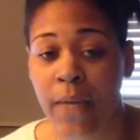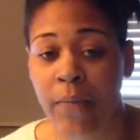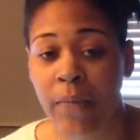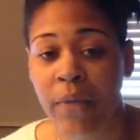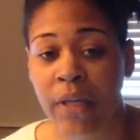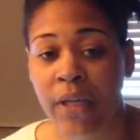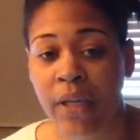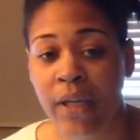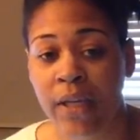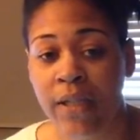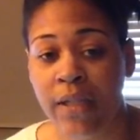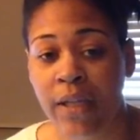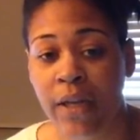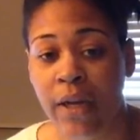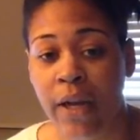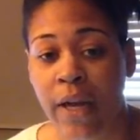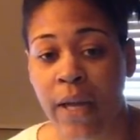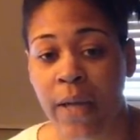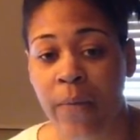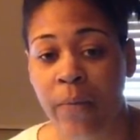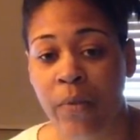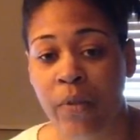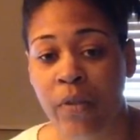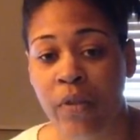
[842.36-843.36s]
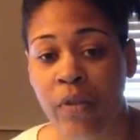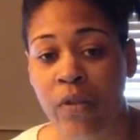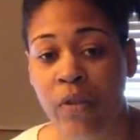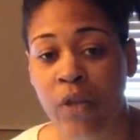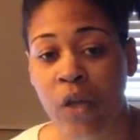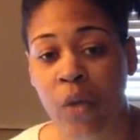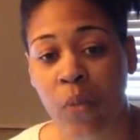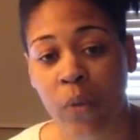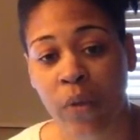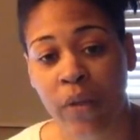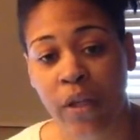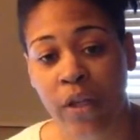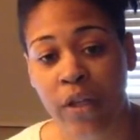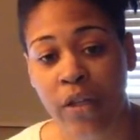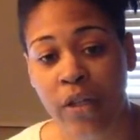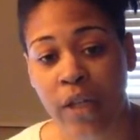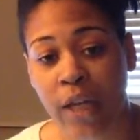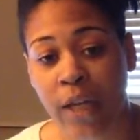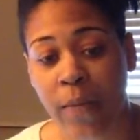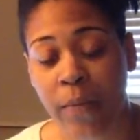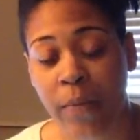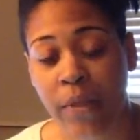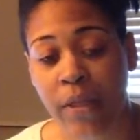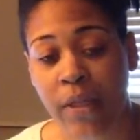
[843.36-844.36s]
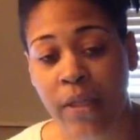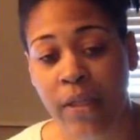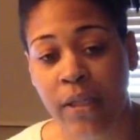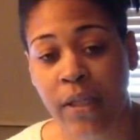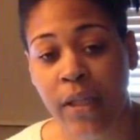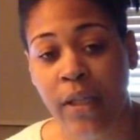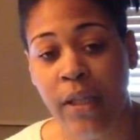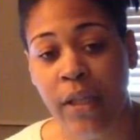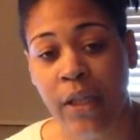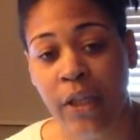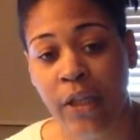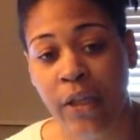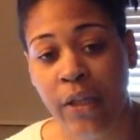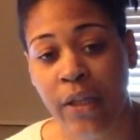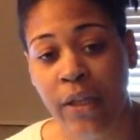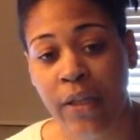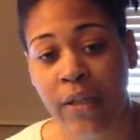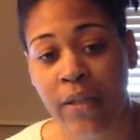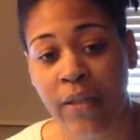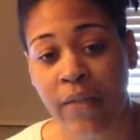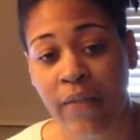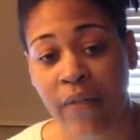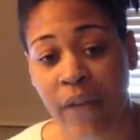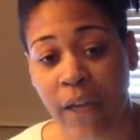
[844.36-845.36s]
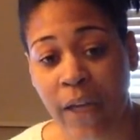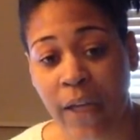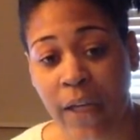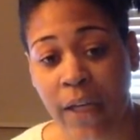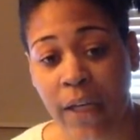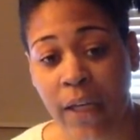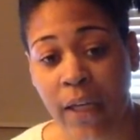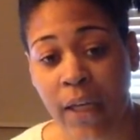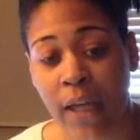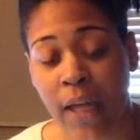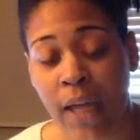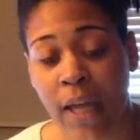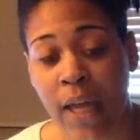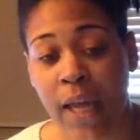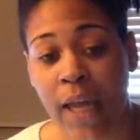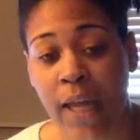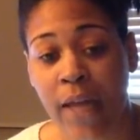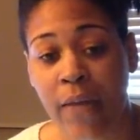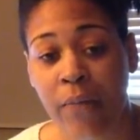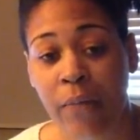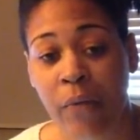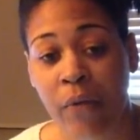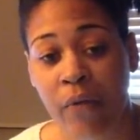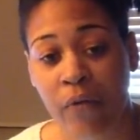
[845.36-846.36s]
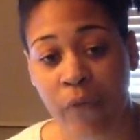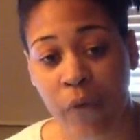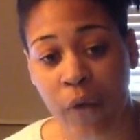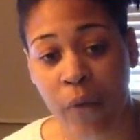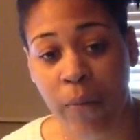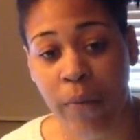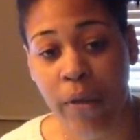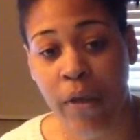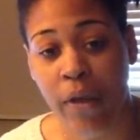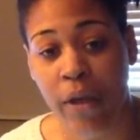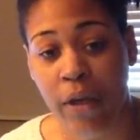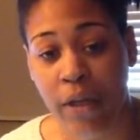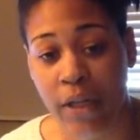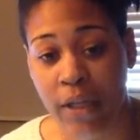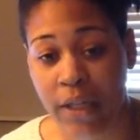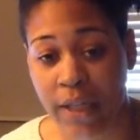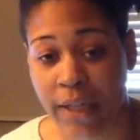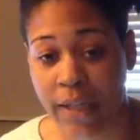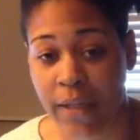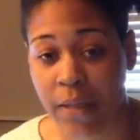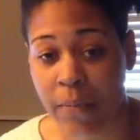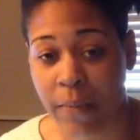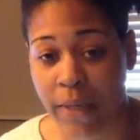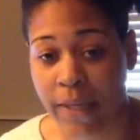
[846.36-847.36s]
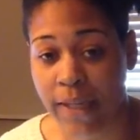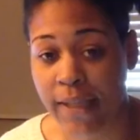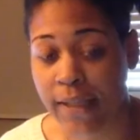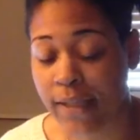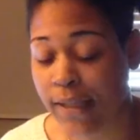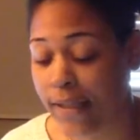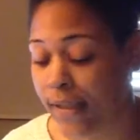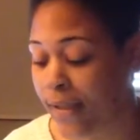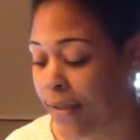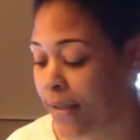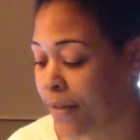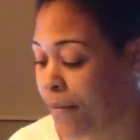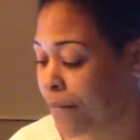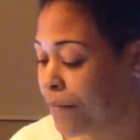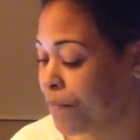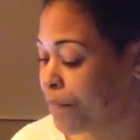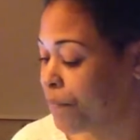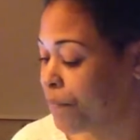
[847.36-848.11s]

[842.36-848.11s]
because they're able to know what their job is, clearly define it, and perform it on a daily basis.